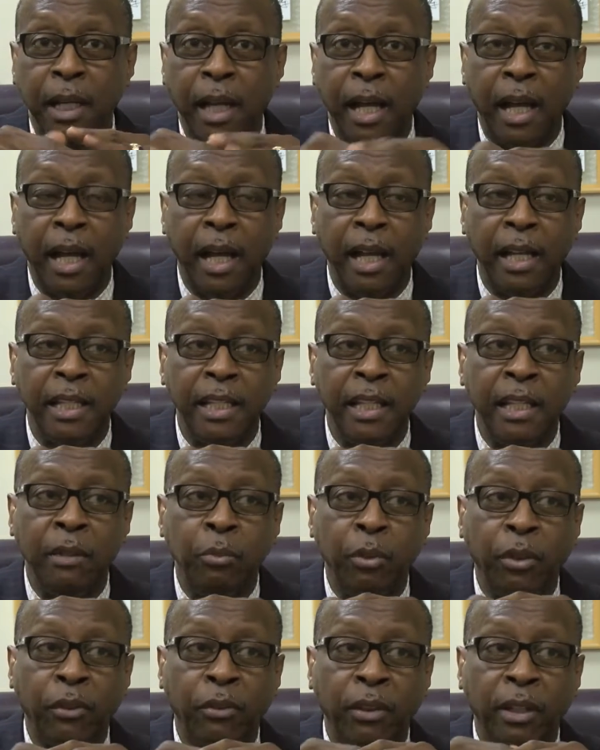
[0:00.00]
it
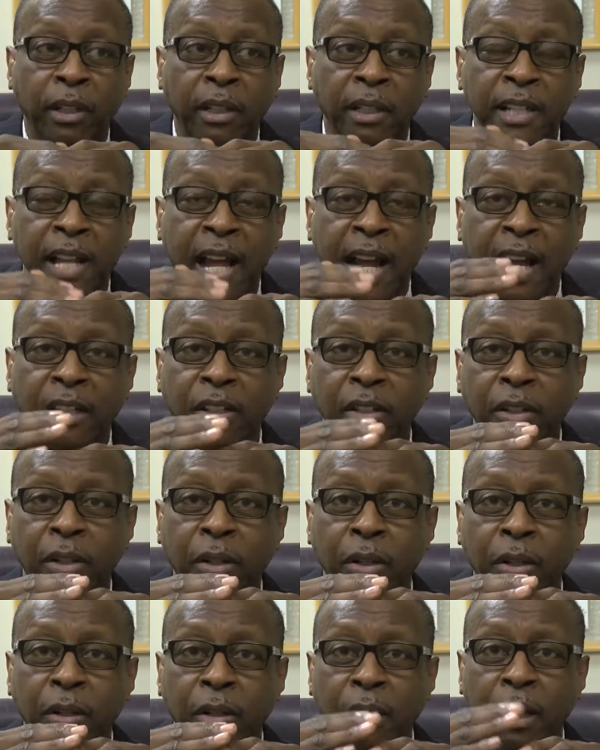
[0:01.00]
will knock
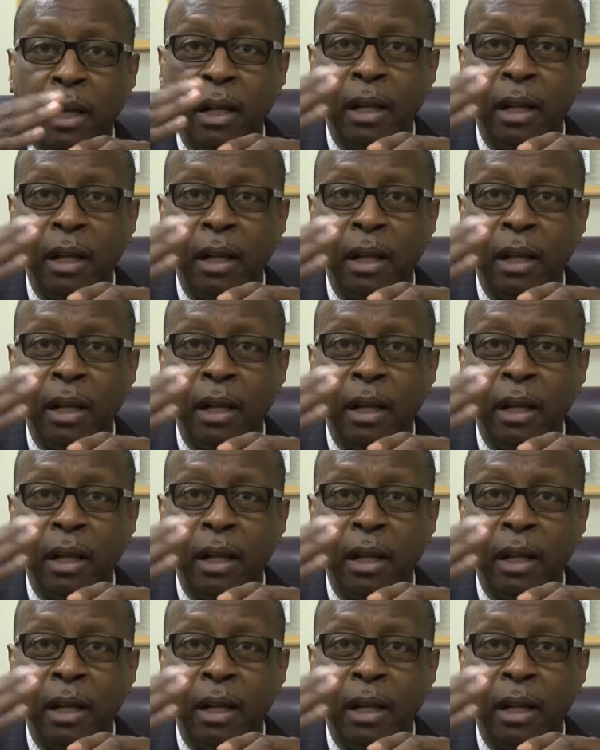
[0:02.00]
your